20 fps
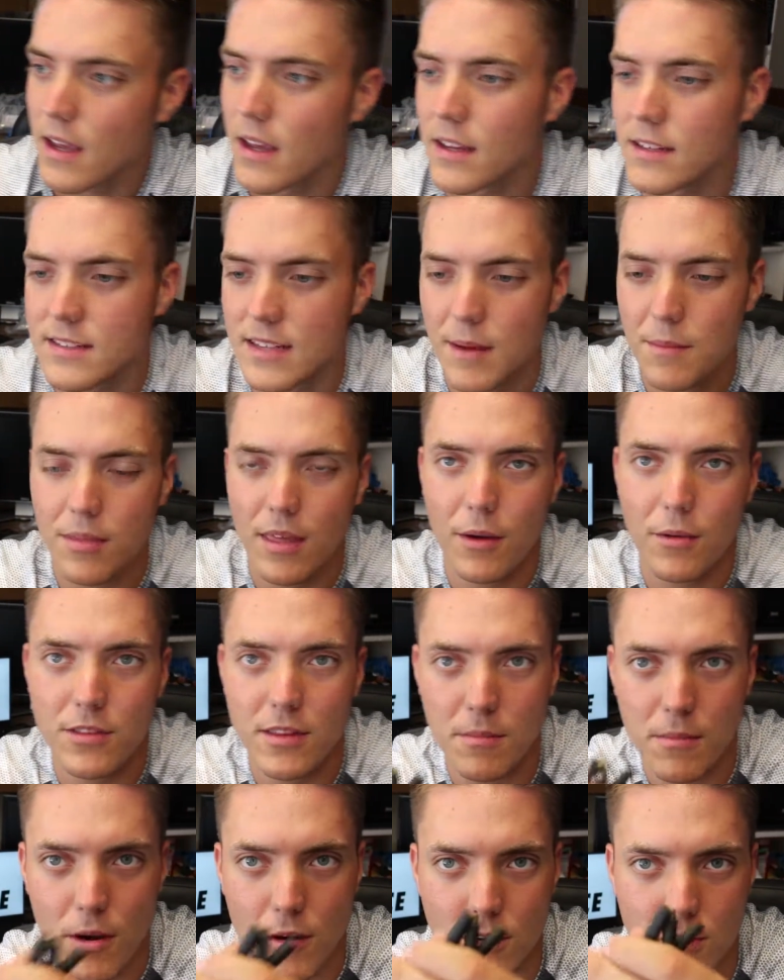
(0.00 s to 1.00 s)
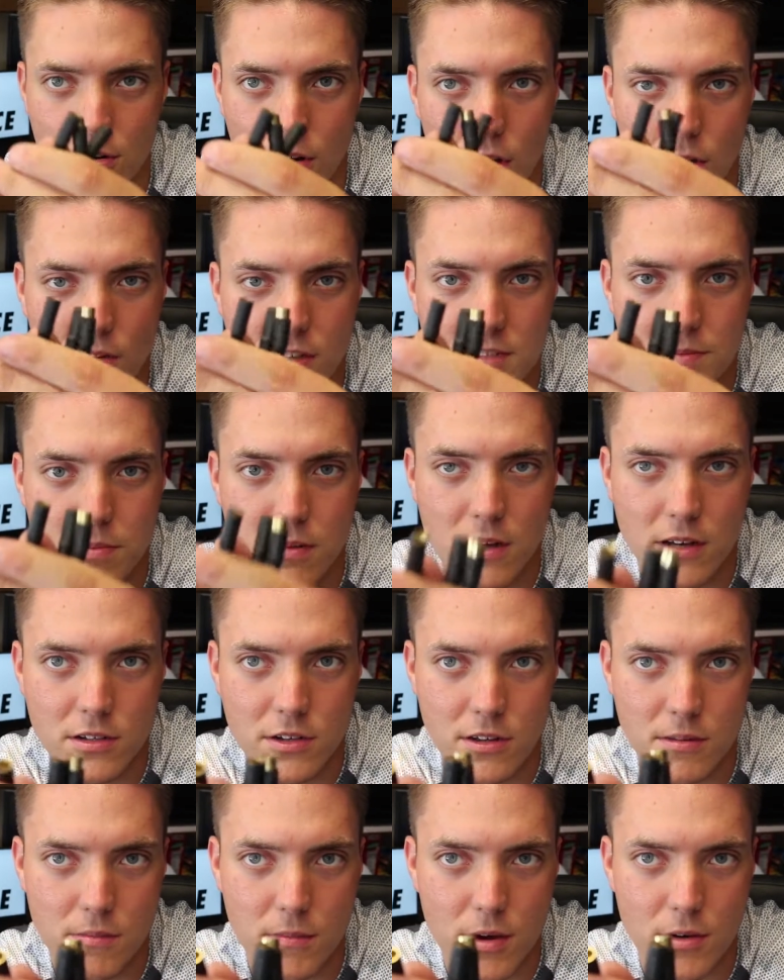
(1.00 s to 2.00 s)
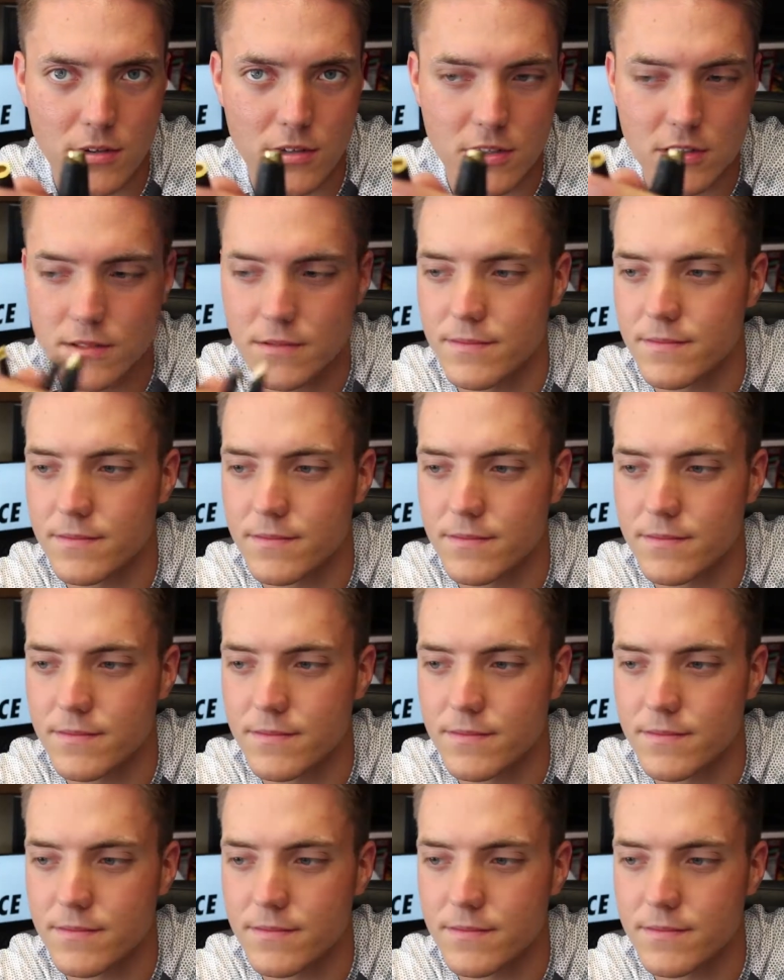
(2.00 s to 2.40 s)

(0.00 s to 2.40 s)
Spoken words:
Same thing with the motor. All these plug into the motor.